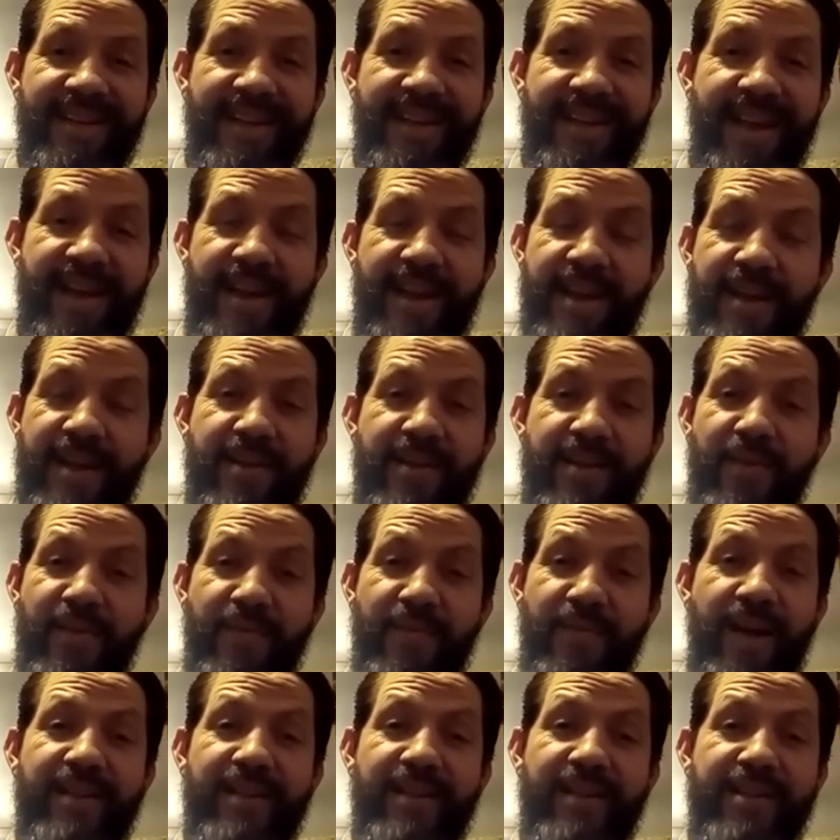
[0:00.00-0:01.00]
And then,
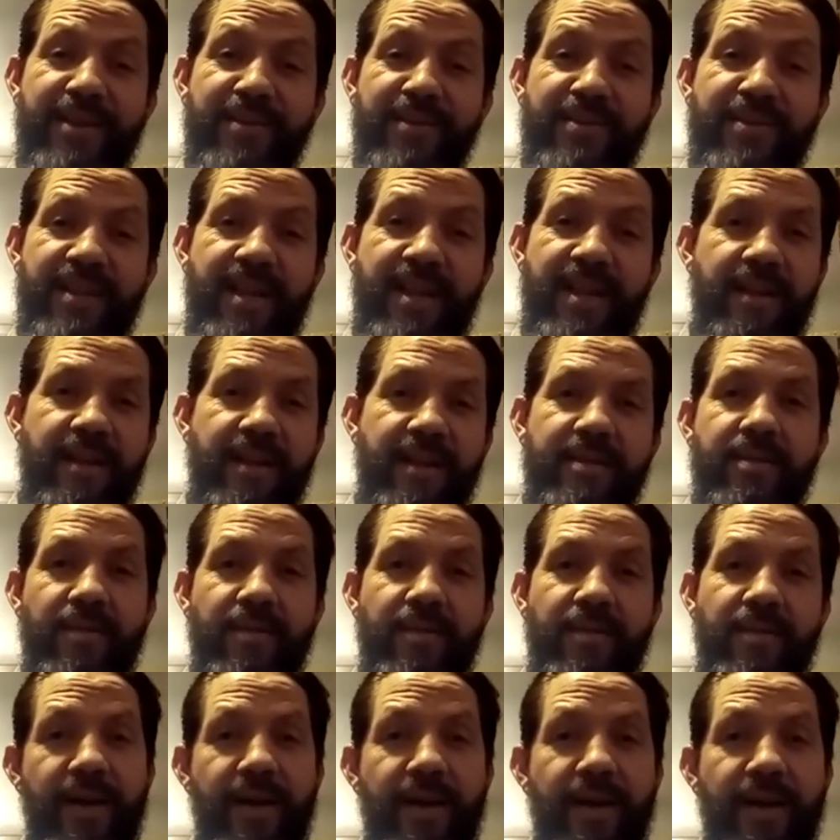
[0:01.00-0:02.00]
volunteers need it. So
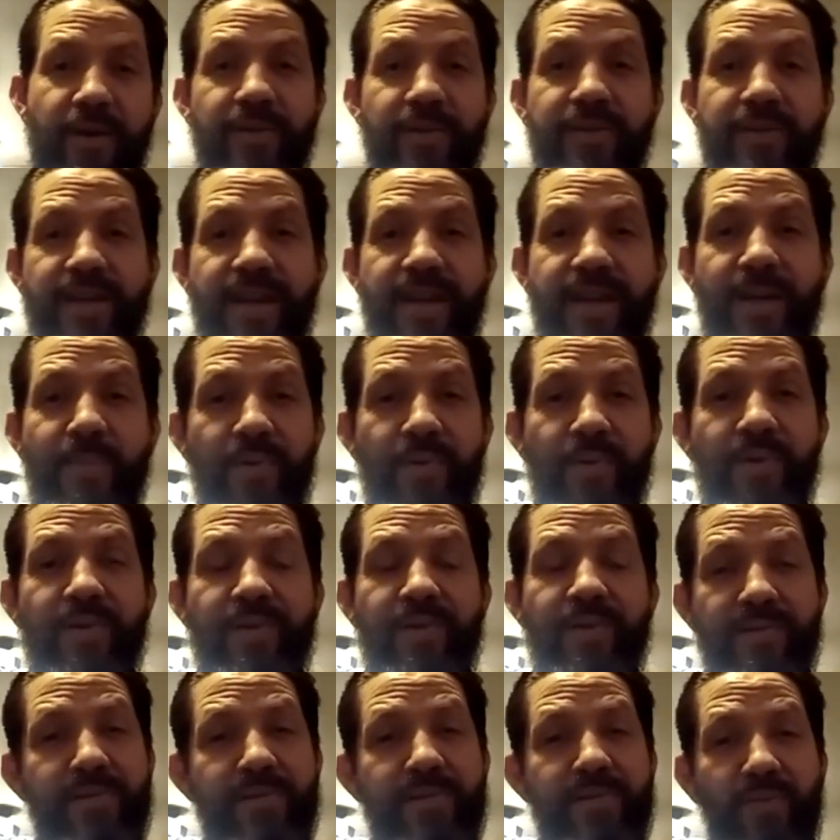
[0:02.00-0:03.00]
I called the number,
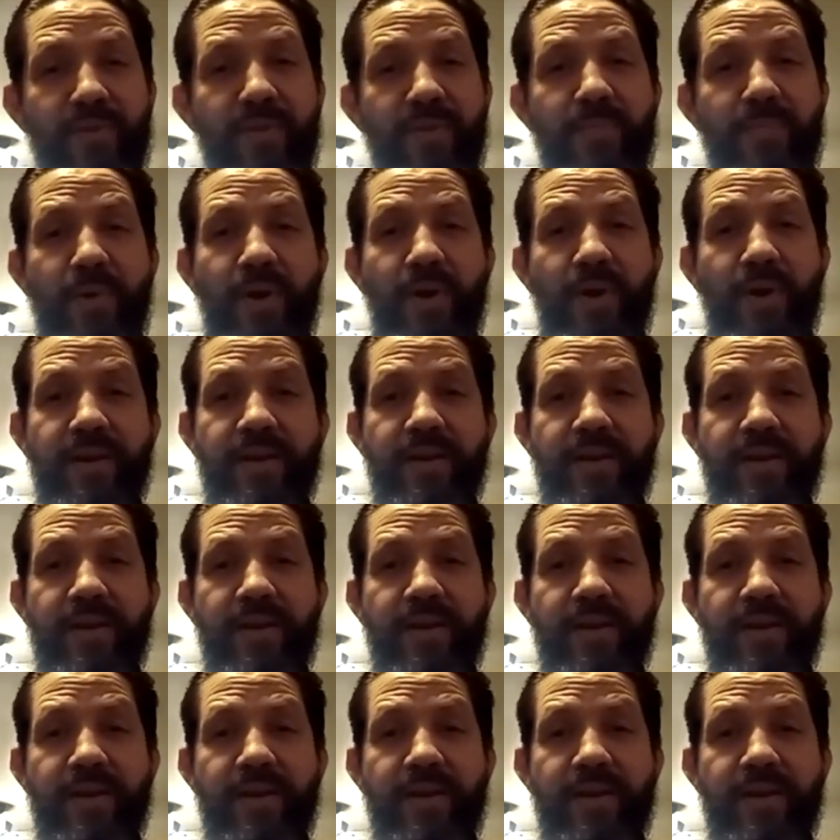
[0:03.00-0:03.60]
and it was for the park.